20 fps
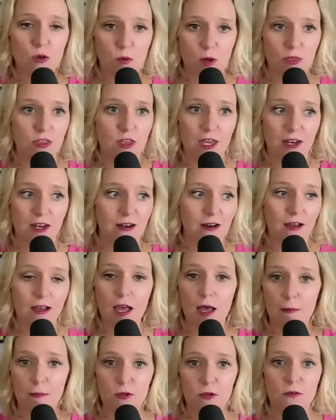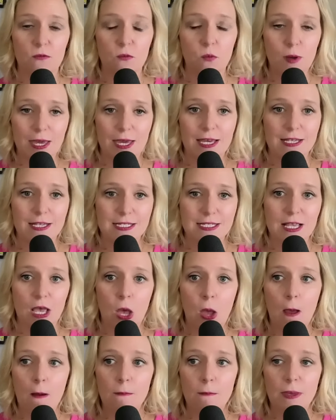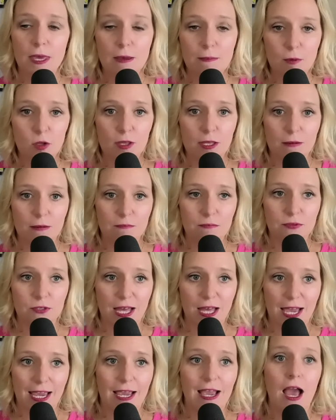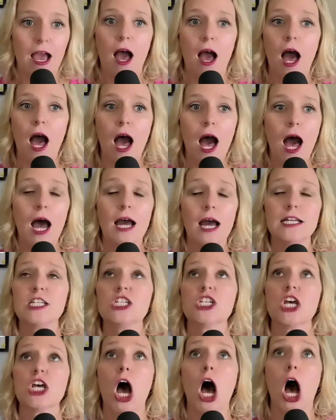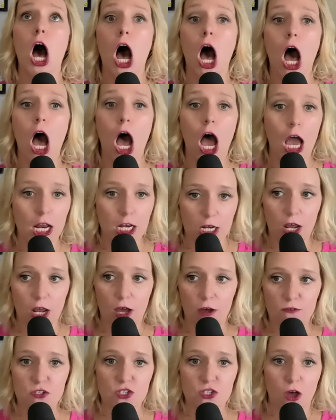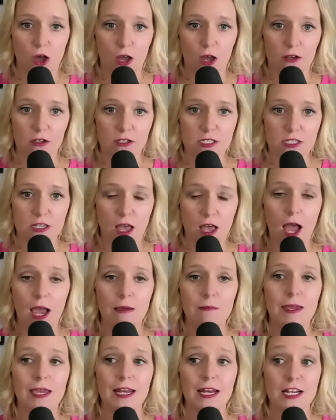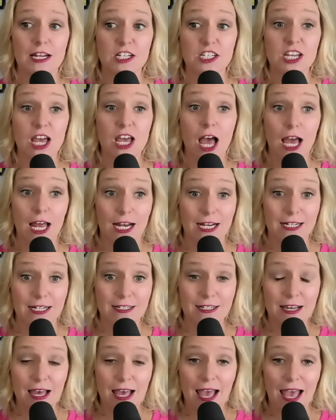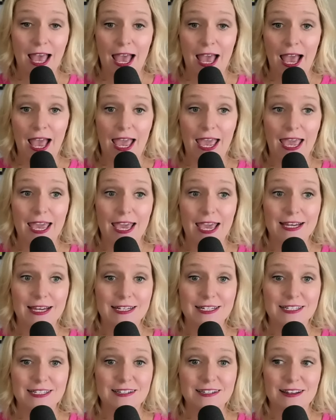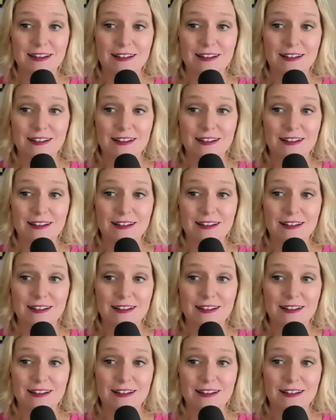within a couple of weeks, people can play a ton of songs. I mean a ton. And